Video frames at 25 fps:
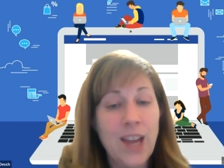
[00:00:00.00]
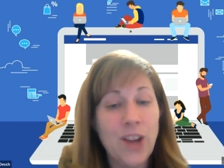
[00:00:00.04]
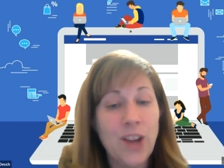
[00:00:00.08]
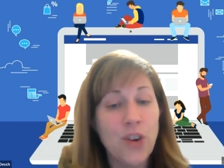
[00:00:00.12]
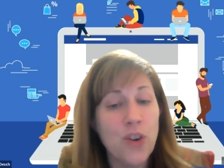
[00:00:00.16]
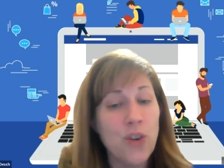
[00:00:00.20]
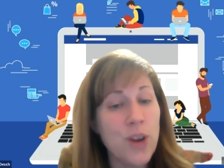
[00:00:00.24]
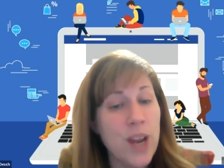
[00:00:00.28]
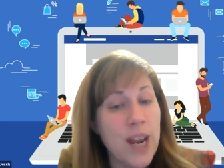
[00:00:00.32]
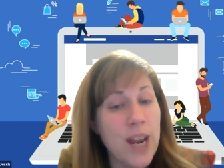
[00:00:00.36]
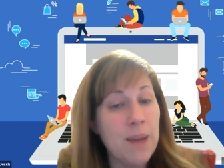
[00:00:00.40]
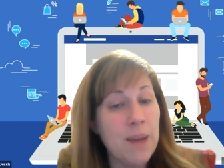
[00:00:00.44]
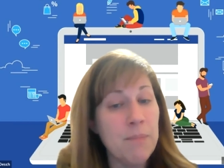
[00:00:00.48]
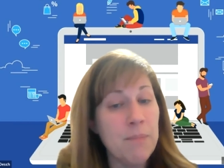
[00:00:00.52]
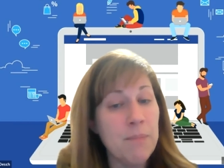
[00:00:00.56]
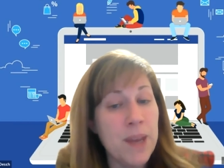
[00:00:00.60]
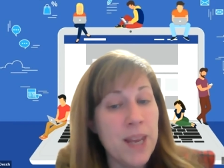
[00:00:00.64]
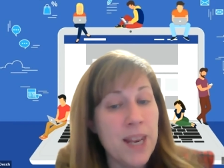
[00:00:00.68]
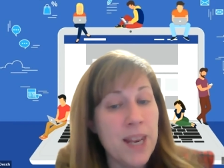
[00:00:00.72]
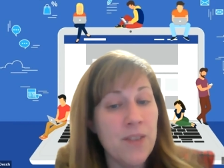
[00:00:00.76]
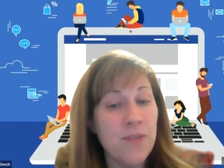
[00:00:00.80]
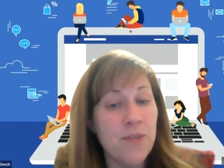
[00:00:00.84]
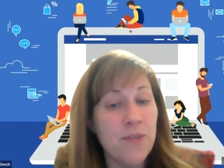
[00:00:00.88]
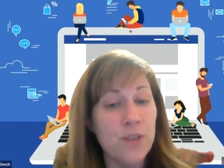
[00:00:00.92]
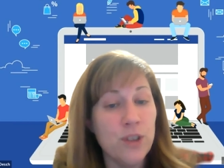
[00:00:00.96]
and creating
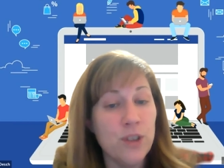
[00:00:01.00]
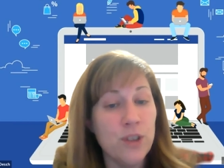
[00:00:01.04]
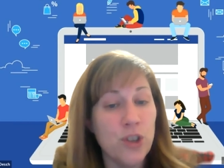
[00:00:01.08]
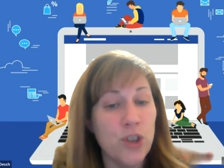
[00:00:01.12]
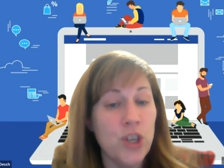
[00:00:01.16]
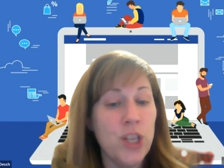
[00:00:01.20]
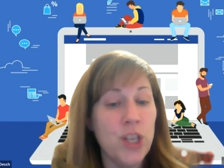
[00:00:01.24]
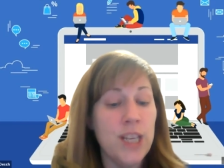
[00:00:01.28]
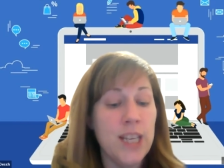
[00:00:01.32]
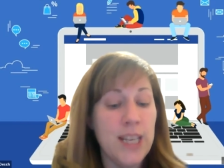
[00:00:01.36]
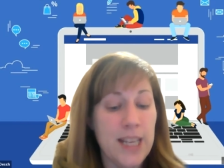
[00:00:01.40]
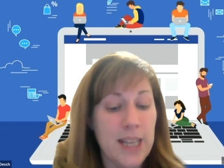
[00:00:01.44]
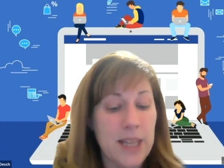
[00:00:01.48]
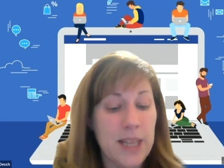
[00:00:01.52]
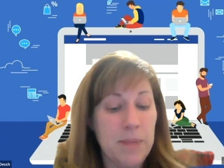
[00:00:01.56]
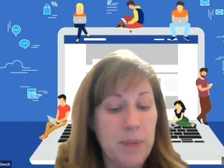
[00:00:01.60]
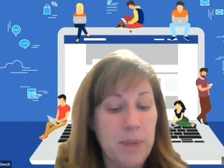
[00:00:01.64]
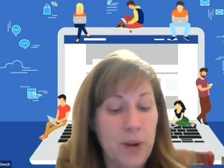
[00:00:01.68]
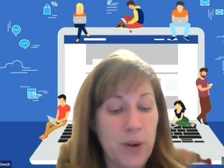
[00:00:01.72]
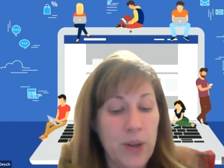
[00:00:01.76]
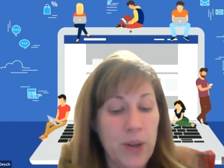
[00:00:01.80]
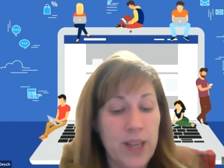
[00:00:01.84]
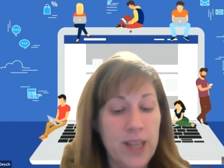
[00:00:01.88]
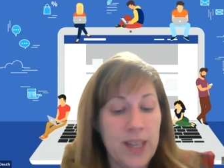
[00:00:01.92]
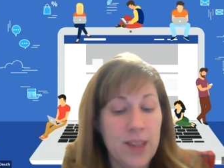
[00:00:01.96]
meaningful learning
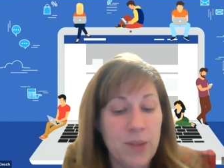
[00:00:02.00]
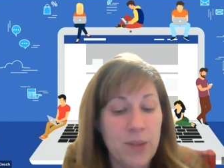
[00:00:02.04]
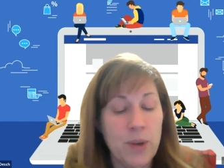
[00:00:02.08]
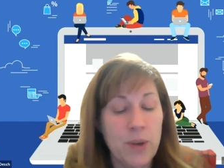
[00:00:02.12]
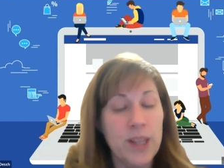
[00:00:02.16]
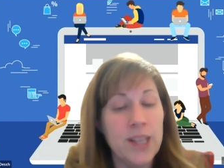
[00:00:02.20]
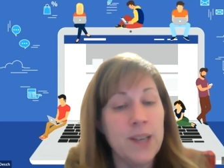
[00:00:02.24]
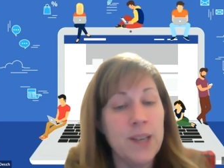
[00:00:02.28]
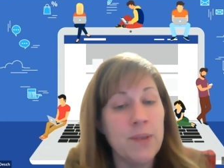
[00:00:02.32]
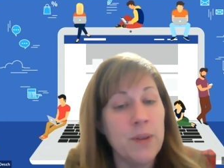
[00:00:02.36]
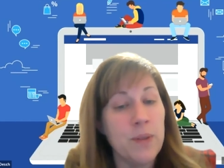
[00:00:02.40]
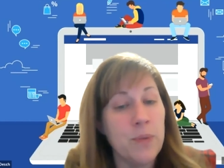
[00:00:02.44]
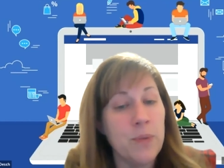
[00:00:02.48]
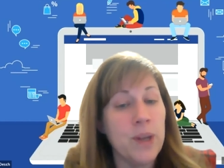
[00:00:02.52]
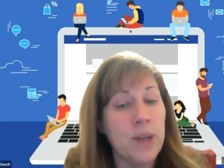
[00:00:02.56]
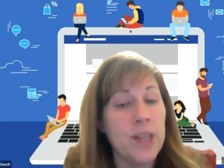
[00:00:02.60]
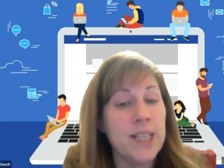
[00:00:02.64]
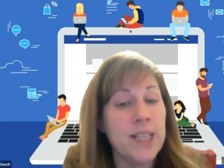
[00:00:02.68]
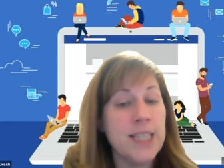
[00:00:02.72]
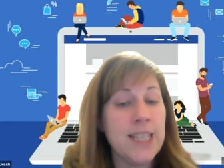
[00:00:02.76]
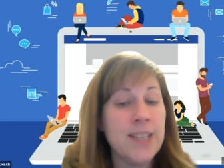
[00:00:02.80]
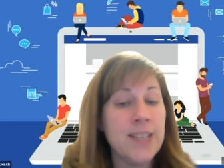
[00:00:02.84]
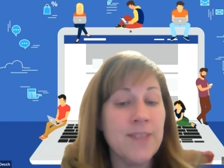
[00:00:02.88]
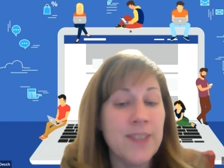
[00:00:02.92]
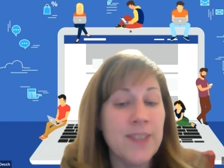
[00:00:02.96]
experience with
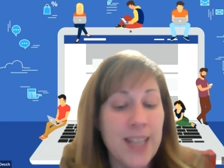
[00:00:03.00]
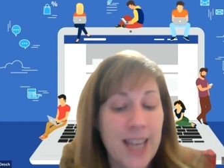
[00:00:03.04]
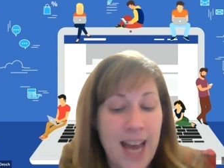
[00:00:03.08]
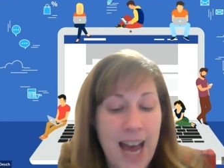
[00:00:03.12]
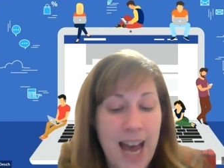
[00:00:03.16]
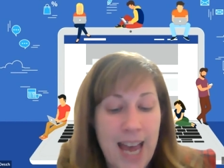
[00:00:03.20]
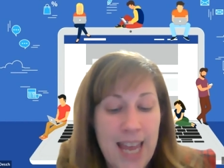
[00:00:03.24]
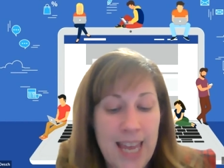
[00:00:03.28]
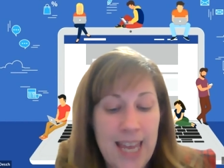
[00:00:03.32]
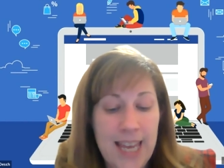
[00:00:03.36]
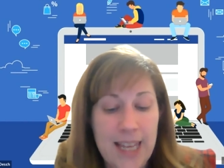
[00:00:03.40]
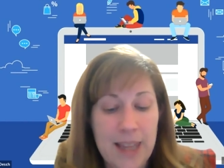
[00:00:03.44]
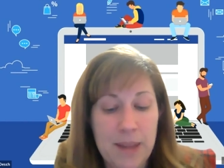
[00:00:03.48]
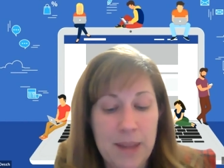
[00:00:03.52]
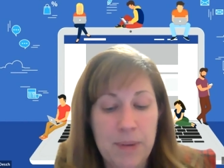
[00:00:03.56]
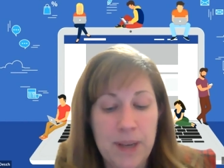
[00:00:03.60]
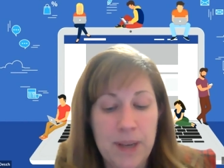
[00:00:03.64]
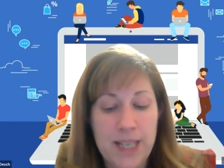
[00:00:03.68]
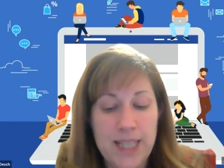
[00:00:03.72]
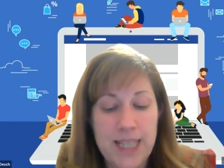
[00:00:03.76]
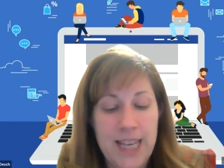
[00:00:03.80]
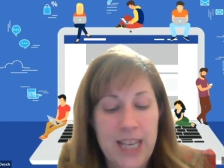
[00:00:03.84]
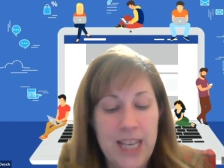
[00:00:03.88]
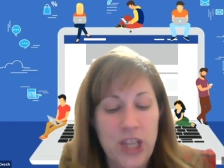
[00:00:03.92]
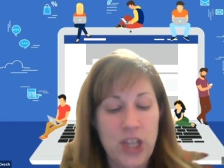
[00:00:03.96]
relatively high
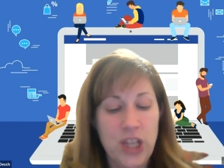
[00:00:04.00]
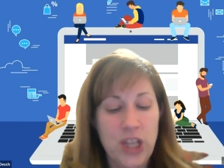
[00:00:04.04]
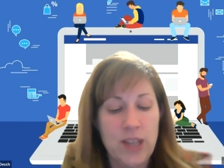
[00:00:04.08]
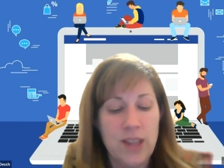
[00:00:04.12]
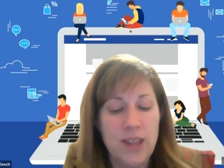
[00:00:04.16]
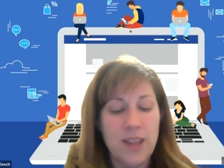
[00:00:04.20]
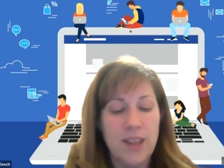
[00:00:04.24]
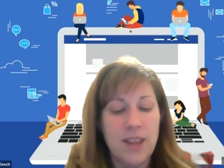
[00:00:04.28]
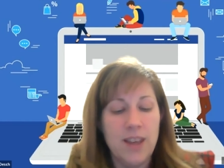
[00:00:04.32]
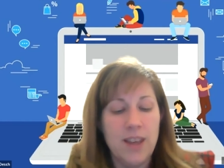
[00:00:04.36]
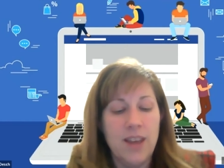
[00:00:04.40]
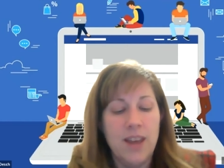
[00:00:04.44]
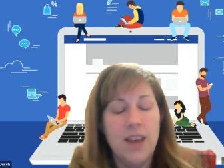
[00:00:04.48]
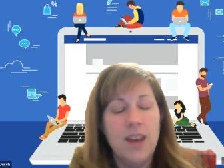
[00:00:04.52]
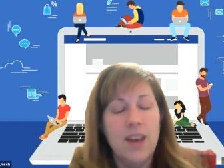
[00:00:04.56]
expectations.